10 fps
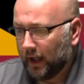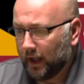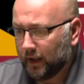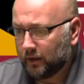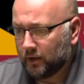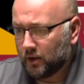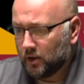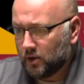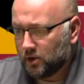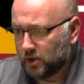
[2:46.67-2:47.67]
And
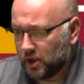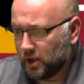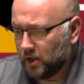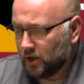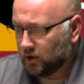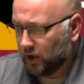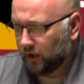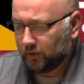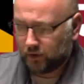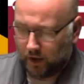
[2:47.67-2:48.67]
she
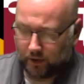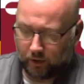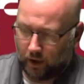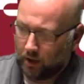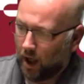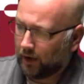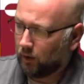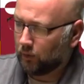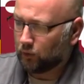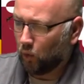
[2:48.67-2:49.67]
had started
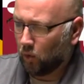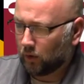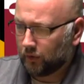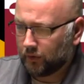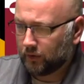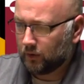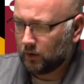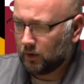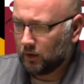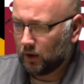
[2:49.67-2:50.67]
knocking on doors
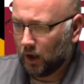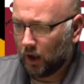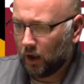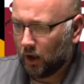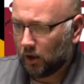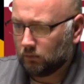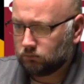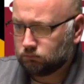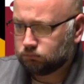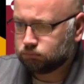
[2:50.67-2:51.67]

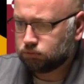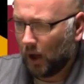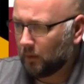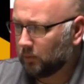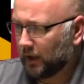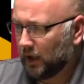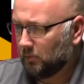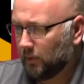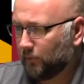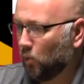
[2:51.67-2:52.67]

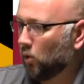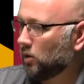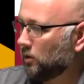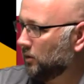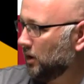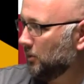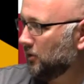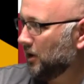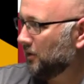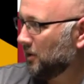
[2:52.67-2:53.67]
probably before it
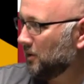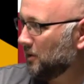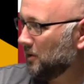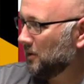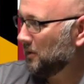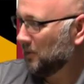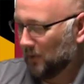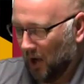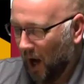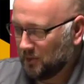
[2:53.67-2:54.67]
was even a
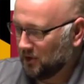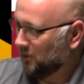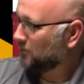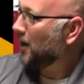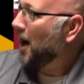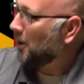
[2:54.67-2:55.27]
option to